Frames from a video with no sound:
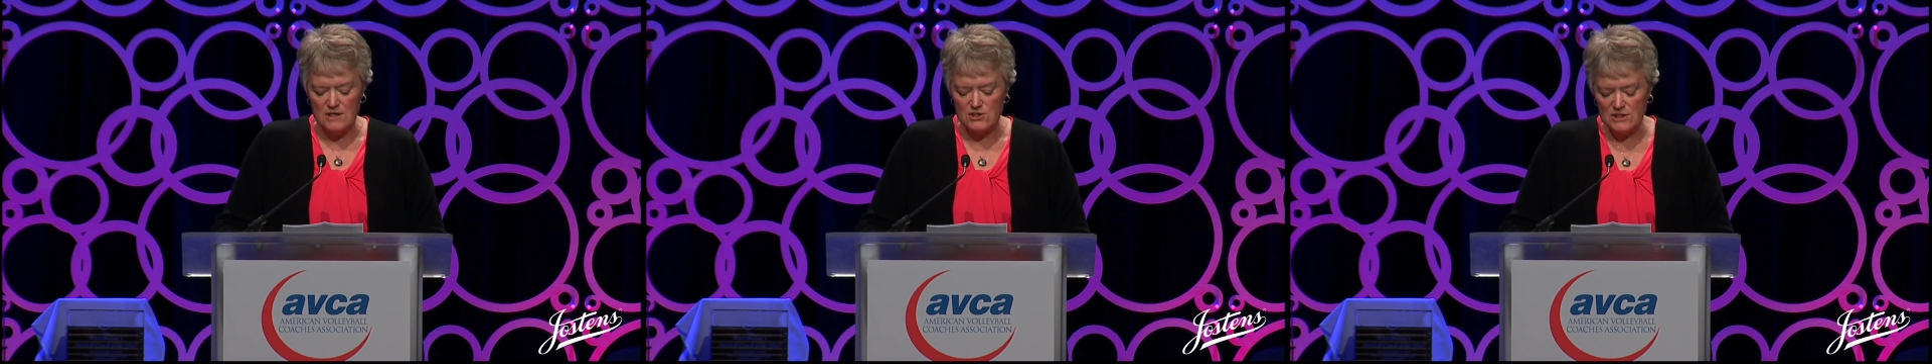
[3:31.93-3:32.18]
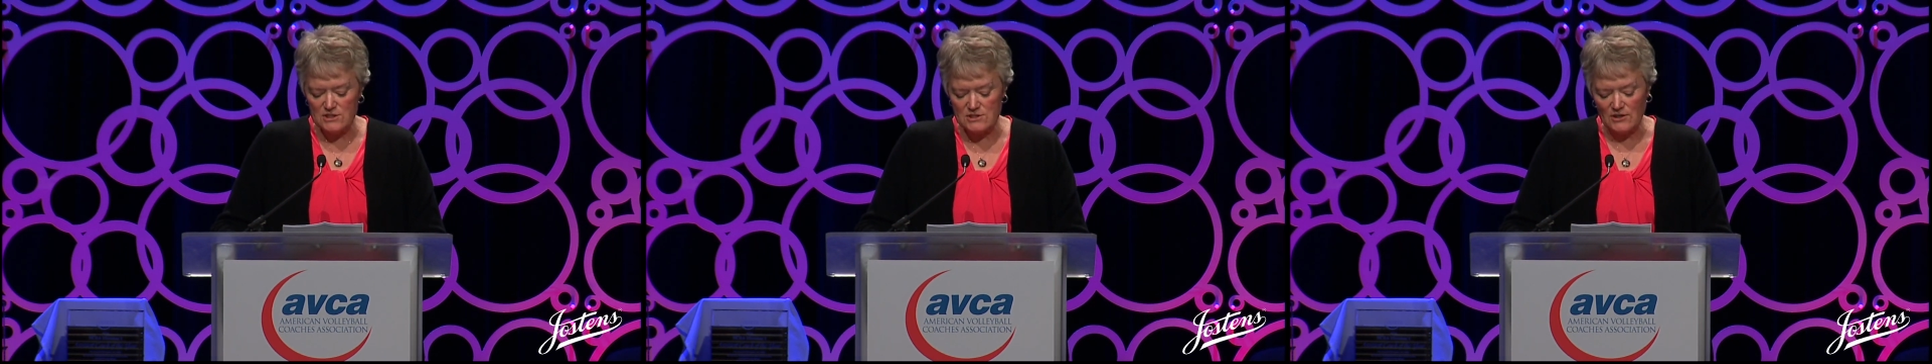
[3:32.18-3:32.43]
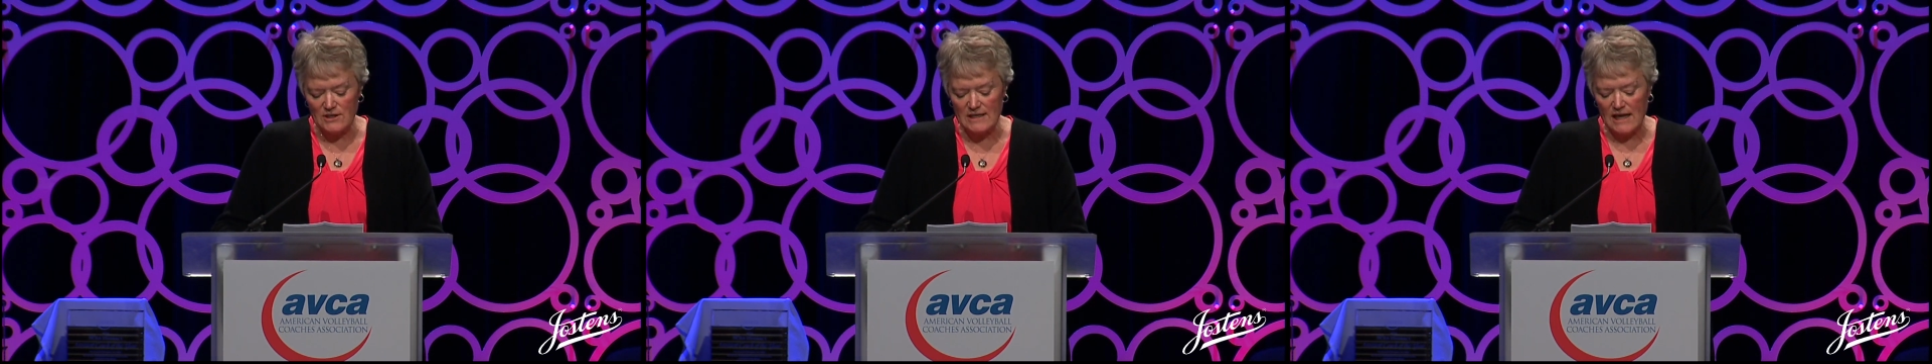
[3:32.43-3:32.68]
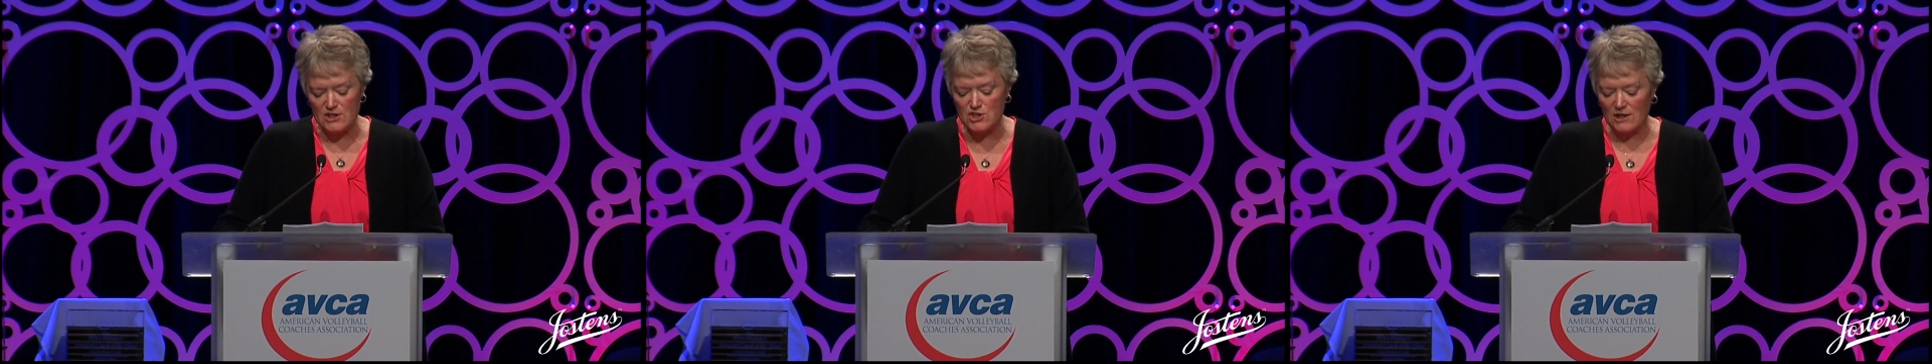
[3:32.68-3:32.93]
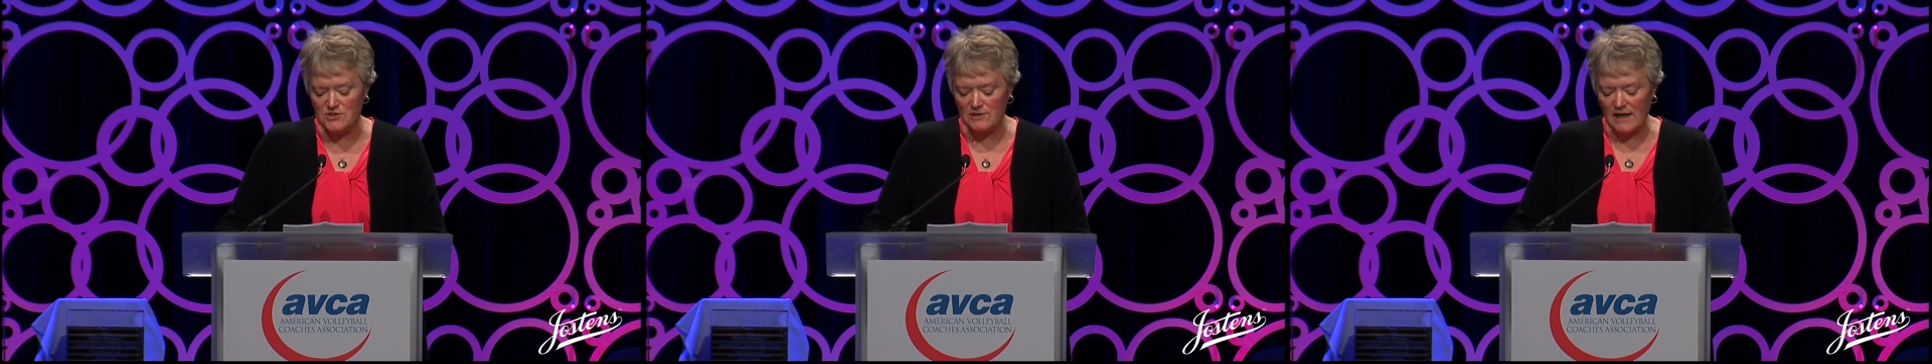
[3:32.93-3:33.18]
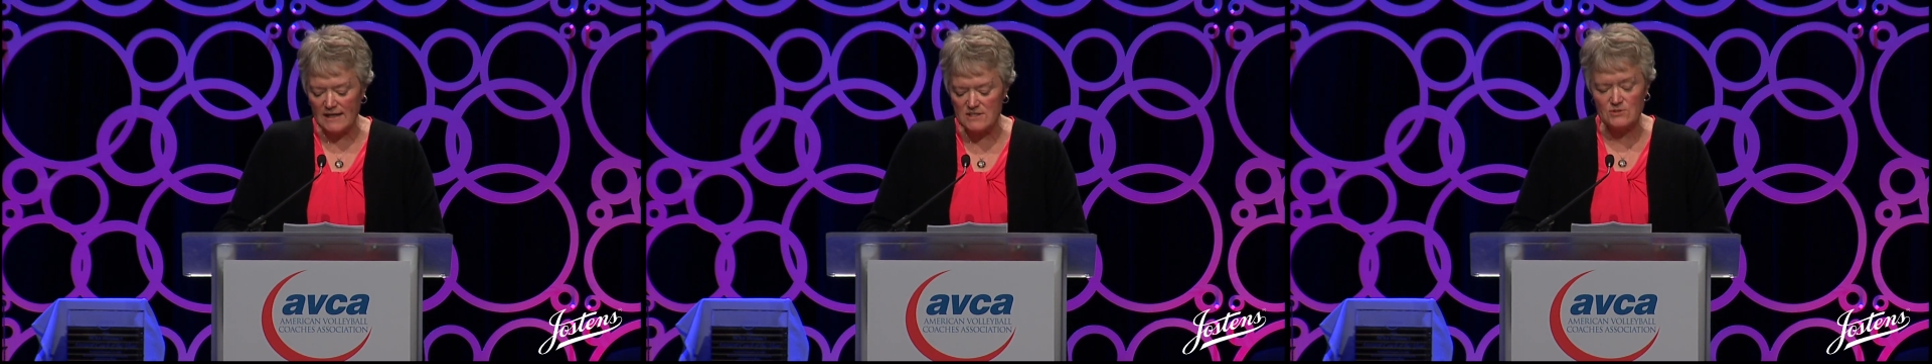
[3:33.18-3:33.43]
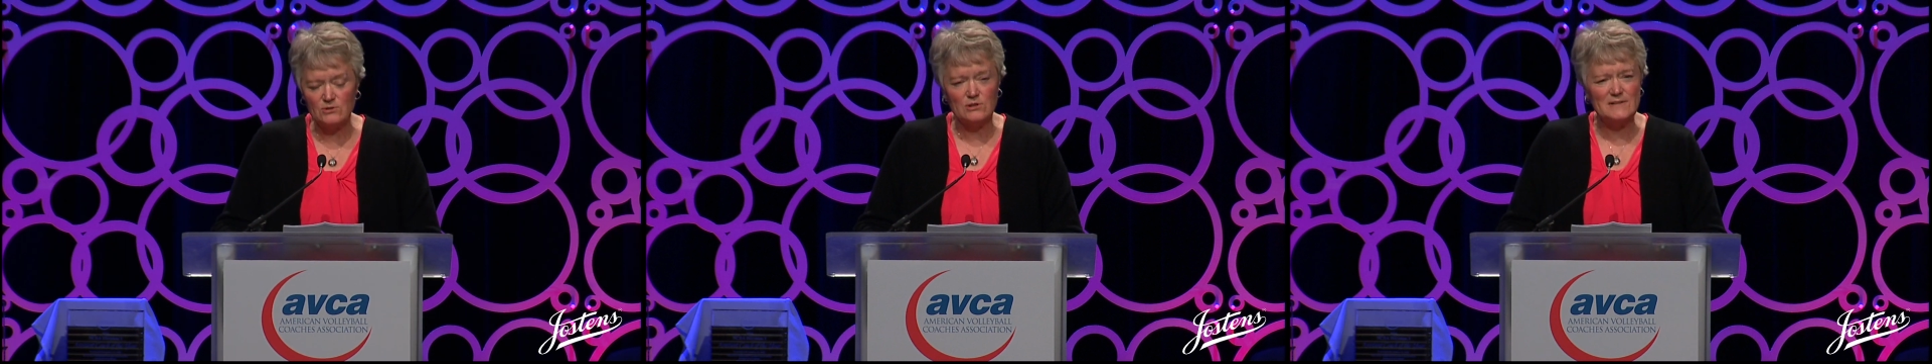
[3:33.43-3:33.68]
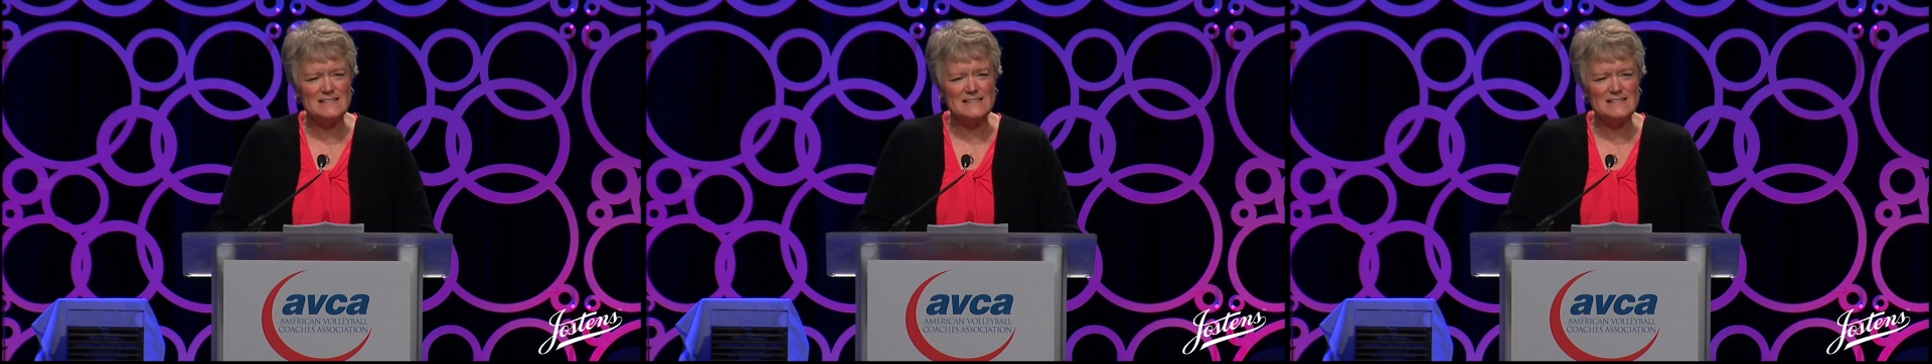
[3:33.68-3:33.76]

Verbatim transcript: She started at Chartres High School.